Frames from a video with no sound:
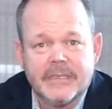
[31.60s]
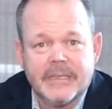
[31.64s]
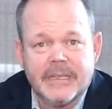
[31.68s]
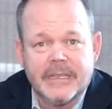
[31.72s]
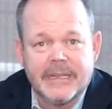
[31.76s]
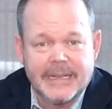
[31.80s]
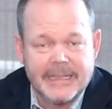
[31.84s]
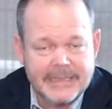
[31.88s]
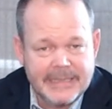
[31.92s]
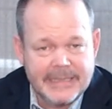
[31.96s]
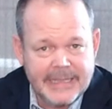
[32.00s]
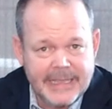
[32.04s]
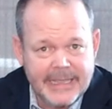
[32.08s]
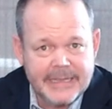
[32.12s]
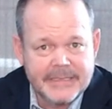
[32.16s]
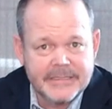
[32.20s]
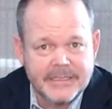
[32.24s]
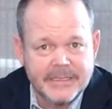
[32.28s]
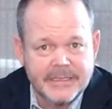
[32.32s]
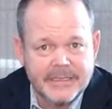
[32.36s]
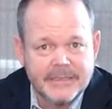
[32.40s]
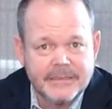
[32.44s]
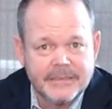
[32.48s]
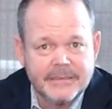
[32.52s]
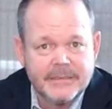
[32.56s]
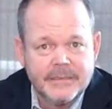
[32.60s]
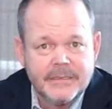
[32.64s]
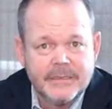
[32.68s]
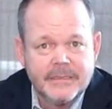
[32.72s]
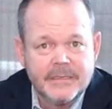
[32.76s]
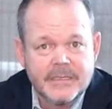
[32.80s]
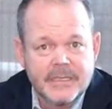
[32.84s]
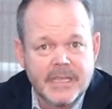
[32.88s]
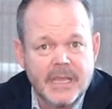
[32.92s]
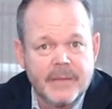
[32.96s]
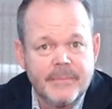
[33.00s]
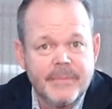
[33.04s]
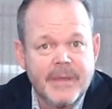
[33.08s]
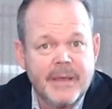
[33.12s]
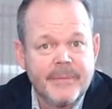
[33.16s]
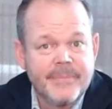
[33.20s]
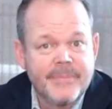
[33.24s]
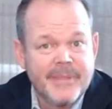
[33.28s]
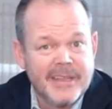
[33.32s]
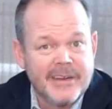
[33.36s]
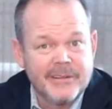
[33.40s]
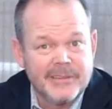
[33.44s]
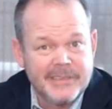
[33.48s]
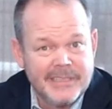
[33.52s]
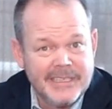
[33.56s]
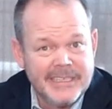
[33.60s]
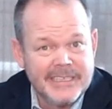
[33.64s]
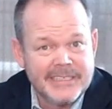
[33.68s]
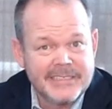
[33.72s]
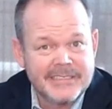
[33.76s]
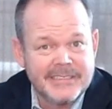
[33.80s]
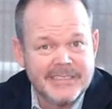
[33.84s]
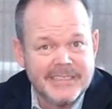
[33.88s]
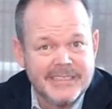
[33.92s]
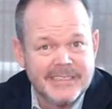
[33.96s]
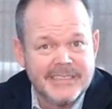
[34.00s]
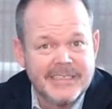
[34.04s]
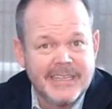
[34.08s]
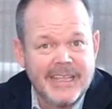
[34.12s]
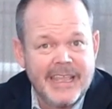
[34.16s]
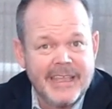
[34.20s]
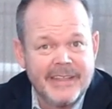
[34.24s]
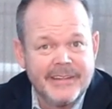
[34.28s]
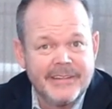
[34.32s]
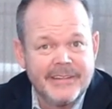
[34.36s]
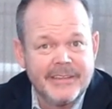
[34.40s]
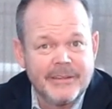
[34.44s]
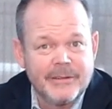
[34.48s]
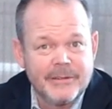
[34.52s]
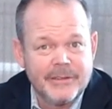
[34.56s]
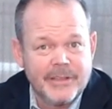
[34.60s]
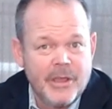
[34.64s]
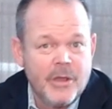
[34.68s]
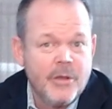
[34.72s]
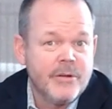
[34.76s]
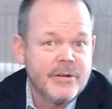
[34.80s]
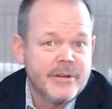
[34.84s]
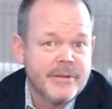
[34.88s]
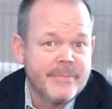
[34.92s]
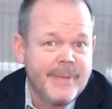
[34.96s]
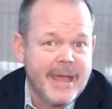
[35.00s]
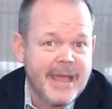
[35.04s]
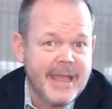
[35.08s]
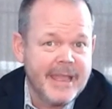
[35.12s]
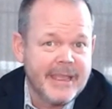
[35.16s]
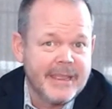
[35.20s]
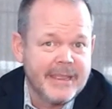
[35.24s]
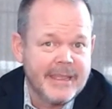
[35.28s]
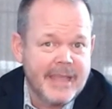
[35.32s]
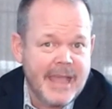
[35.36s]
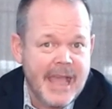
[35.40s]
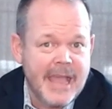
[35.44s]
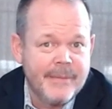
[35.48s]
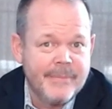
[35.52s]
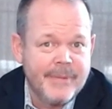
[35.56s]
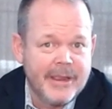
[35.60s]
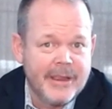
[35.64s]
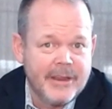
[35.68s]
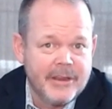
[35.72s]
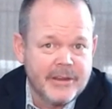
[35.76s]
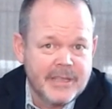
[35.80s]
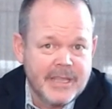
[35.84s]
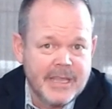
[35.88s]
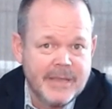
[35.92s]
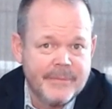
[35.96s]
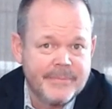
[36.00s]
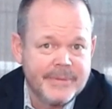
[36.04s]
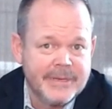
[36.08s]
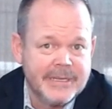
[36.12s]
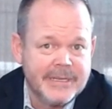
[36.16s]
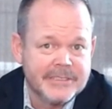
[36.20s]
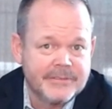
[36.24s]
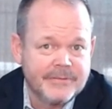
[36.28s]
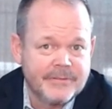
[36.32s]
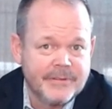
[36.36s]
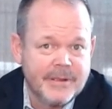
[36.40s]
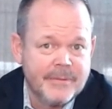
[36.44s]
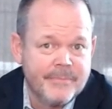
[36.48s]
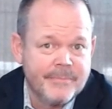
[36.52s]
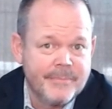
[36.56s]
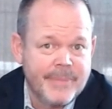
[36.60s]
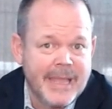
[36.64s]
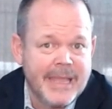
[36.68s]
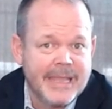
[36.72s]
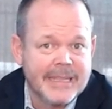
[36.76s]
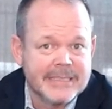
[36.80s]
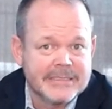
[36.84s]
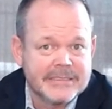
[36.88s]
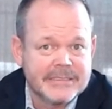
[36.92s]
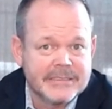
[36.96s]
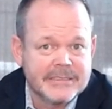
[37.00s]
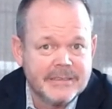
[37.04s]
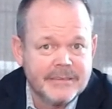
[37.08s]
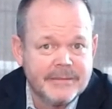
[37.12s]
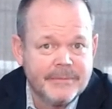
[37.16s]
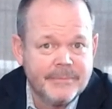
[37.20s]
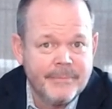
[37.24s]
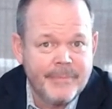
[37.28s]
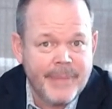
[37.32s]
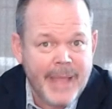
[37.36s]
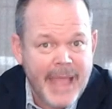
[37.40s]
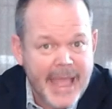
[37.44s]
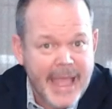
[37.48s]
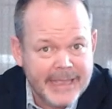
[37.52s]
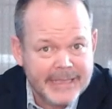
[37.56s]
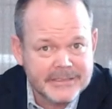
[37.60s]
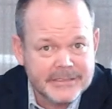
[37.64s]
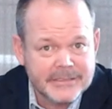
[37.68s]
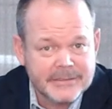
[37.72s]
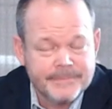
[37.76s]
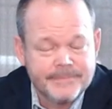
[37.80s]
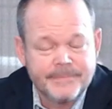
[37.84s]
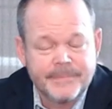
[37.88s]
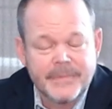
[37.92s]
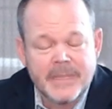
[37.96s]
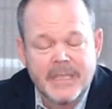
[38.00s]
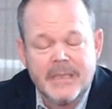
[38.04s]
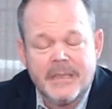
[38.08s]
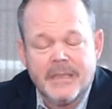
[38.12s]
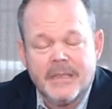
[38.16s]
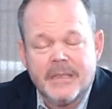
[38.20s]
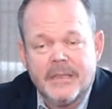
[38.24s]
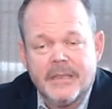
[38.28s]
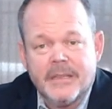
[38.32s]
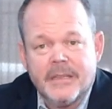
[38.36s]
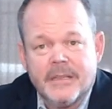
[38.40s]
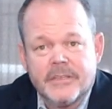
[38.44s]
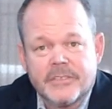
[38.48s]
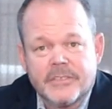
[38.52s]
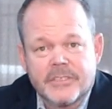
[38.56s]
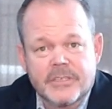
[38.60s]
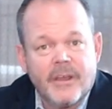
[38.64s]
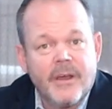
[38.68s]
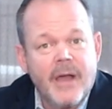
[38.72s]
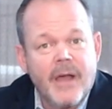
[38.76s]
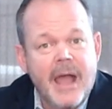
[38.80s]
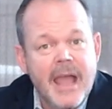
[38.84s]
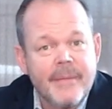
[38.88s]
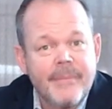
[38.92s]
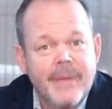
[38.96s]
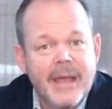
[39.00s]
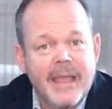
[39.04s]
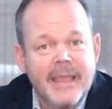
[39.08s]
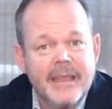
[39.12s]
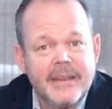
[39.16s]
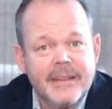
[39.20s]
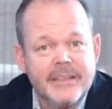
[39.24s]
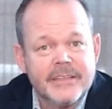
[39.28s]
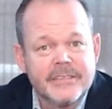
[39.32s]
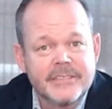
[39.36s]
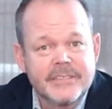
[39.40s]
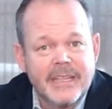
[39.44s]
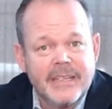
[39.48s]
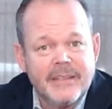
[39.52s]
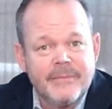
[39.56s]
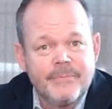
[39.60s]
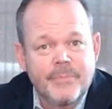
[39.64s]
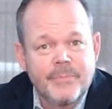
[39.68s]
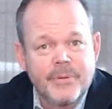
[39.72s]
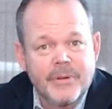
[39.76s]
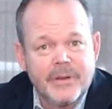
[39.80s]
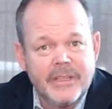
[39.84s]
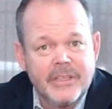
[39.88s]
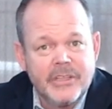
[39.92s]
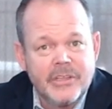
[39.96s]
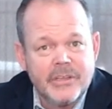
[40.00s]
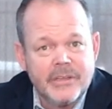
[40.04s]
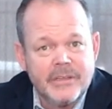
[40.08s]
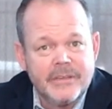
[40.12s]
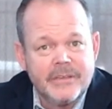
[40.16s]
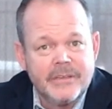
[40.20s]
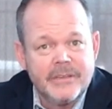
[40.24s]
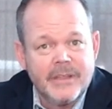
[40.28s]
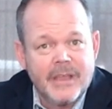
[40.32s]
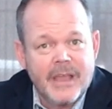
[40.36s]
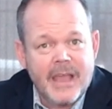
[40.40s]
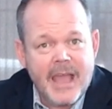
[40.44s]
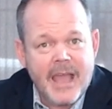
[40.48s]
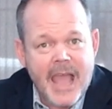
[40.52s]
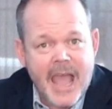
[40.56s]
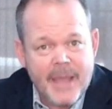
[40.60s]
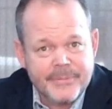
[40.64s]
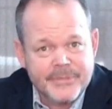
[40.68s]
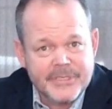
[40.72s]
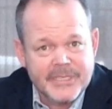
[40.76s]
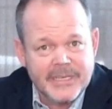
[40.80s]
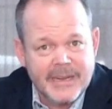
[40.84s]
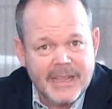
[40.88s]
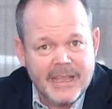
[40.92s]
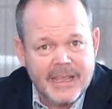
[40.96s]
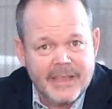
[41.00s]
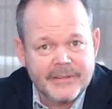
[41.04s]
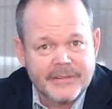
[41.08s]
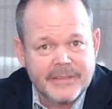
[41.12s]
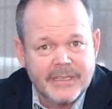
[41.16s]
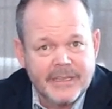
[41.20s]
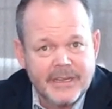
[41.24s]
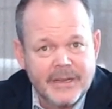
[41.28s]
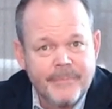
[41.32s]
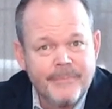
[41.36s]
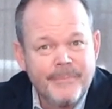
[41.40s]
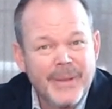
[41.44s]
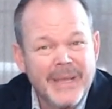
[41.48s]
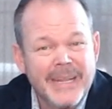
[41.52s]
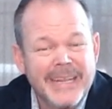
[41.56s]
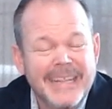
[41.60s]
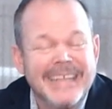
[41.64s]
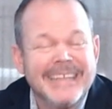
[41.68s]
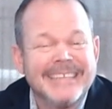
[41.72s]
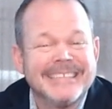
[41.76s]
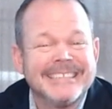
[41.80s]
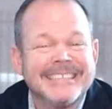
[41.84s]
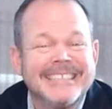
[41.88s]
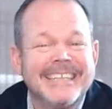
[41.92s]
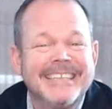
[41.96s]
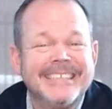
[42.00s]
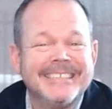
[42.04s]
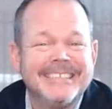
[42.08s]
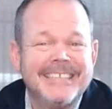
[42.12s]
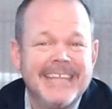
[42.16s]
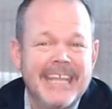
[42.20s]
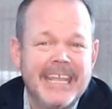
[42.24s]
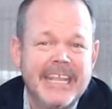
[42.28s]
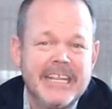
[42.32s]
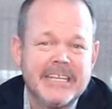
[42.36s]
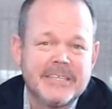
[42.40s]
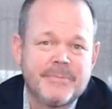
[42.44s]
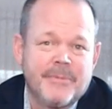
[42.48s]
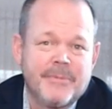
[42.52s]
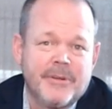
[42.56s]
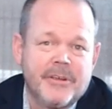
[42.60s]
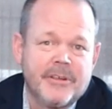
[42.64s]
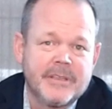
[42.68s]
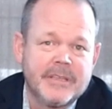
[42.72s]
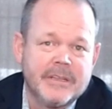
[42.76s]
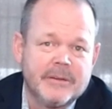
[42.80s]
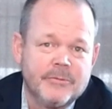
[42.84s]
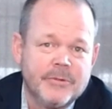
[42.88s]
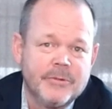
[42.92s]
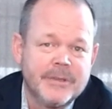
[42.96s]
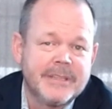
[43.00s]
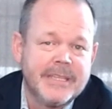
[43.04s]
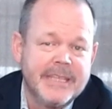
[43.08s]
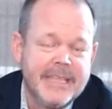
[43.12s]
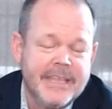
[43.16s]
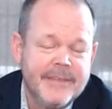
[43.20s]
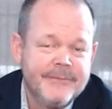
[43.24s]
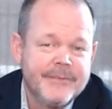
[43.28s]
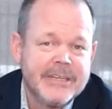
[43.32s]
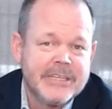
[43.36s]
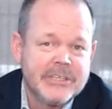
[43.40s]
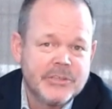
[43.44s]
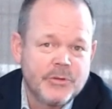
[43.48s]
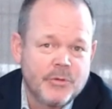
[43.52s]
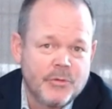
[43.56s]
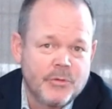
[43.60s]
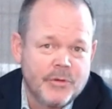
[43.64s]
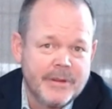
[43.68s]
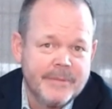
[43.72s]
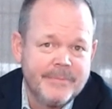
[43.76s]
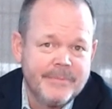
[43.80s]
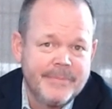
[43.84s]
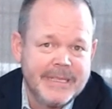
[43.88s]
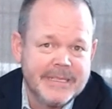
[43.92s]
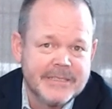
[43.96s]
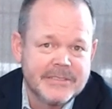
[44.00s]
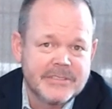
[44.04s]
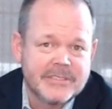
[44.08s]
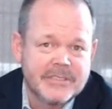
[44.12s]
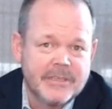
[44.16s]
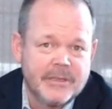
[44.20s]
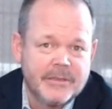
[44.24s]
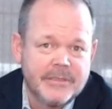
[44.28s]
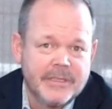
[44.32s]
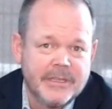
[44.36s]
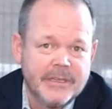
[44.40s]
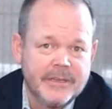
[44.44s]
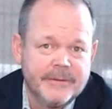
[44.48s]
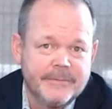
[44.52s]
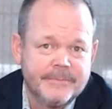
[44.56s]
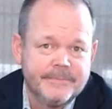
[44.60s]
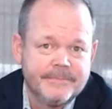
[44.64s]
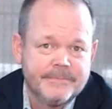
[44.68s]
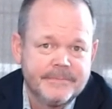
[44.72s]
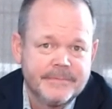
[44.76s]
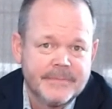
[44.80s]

in Atlanta come up that are listed and they're owned by iBuyer companies from past buys. So iBuying is a pretty good option out there, but in today's market with the inventory being so low,